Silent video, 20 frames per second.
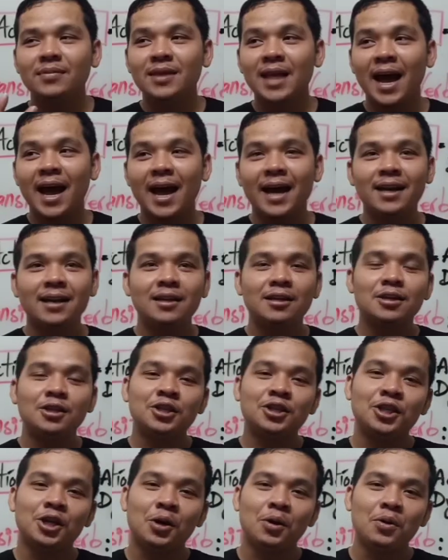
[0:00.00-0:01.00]
that
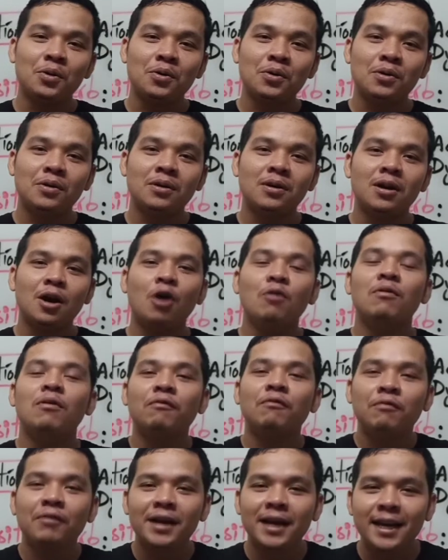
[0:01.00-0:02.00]
show
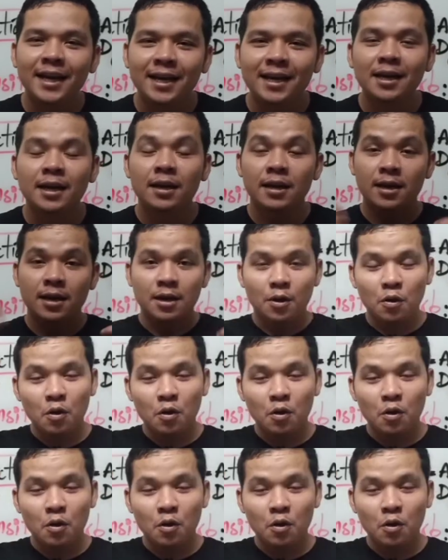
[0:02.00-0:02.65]
our feeling,